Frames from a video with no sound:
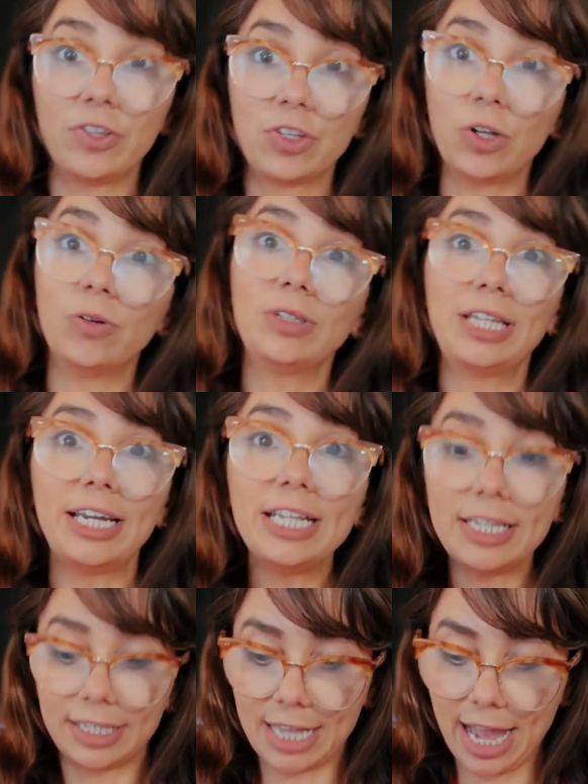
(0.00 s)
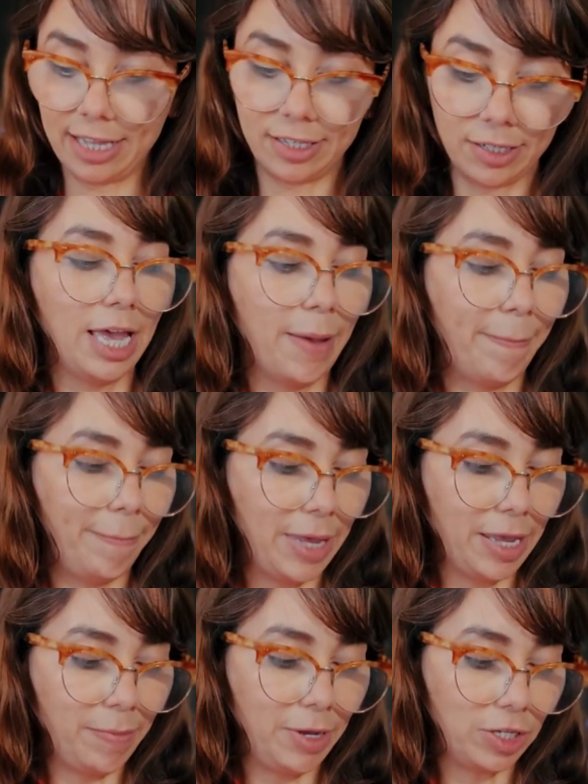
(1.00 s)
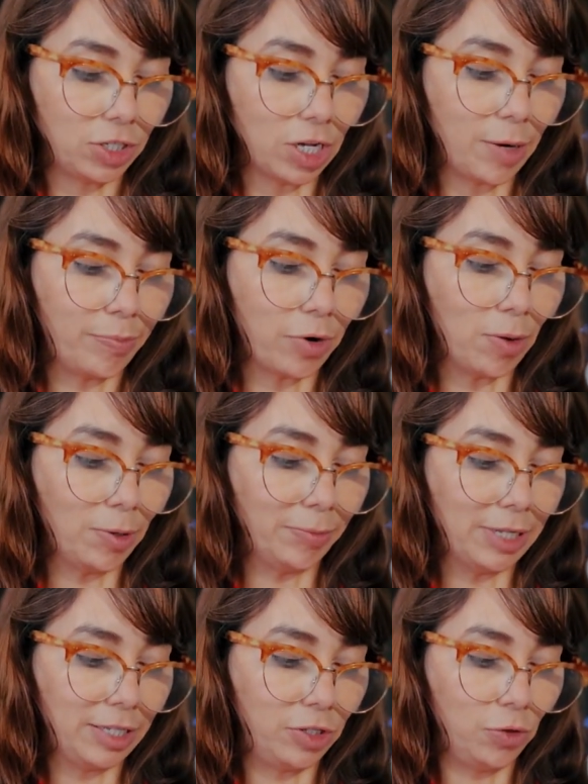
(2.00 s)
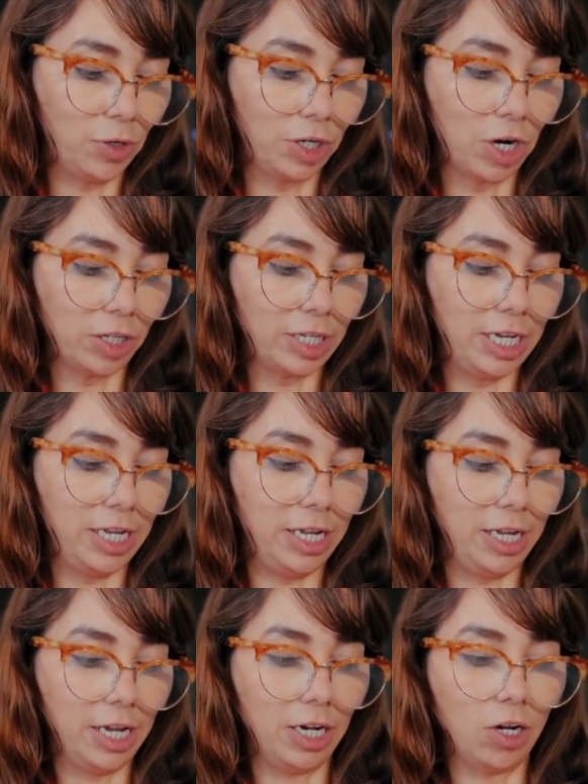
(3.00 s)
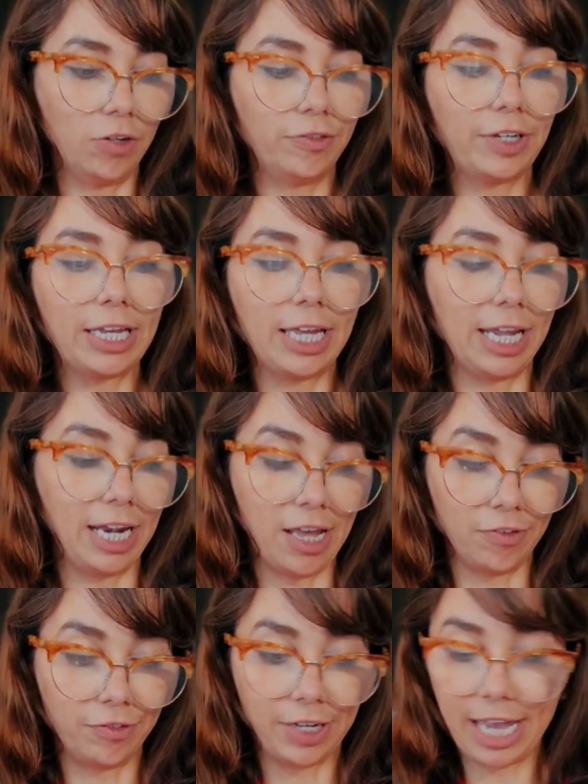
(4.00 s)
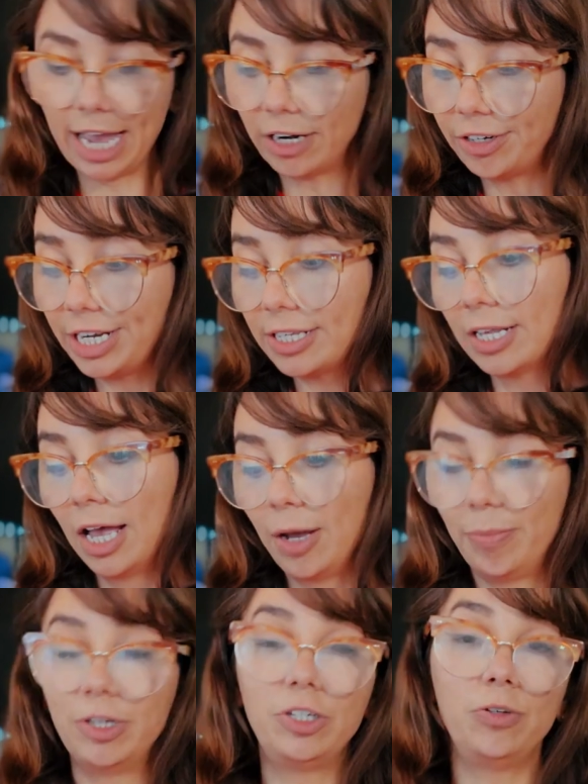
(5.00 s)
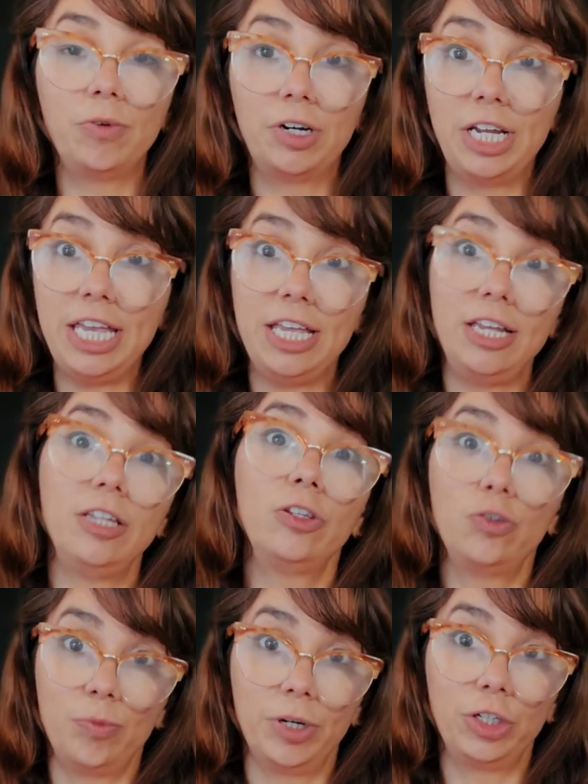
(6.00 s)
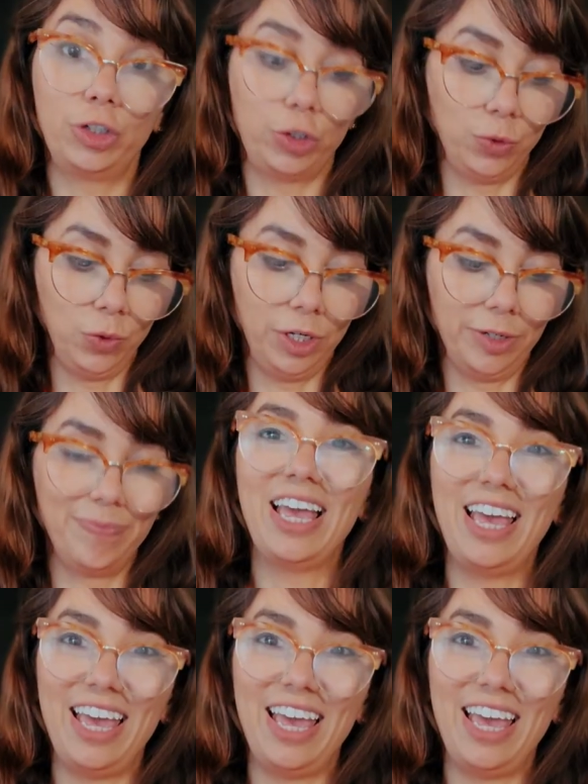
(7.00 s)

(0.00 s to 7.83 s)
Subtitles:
So that is that. Maybe it's not a problem that you are not eating enough calories, but you are eating too much sugar.